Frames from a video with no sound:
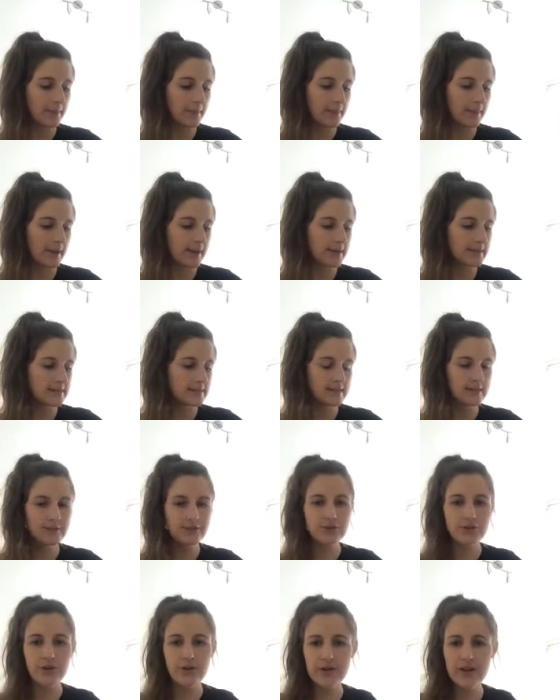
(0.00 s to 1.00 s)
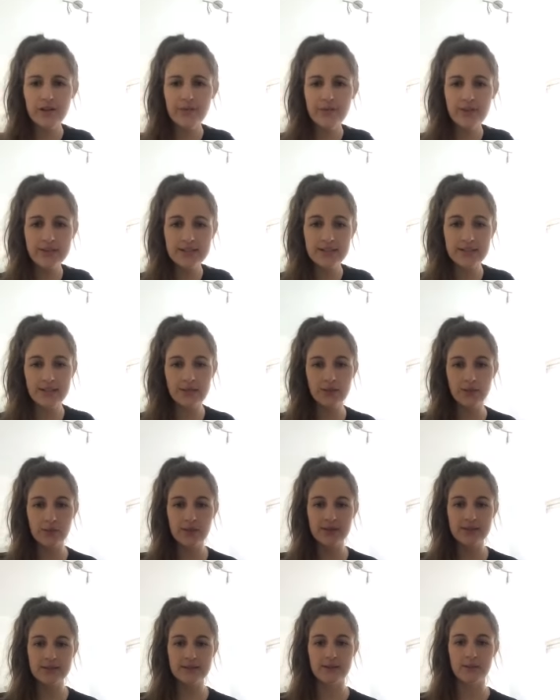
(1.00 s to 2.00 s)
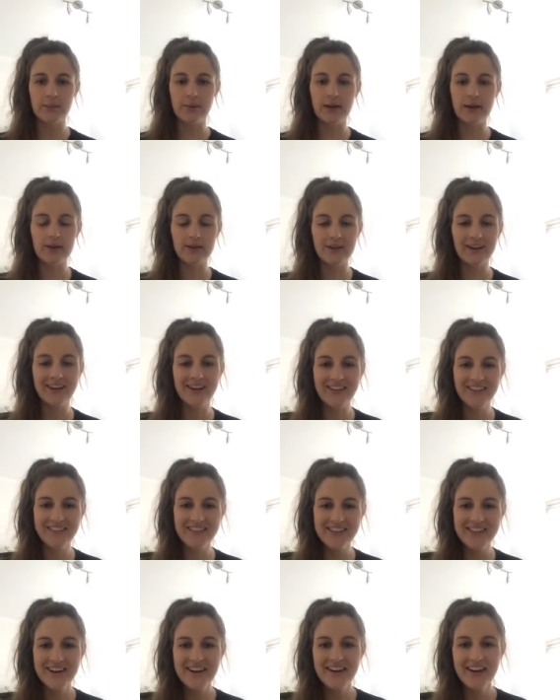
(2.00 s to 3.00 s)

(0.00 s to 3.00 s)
basic, sorry if there's any noise in the background,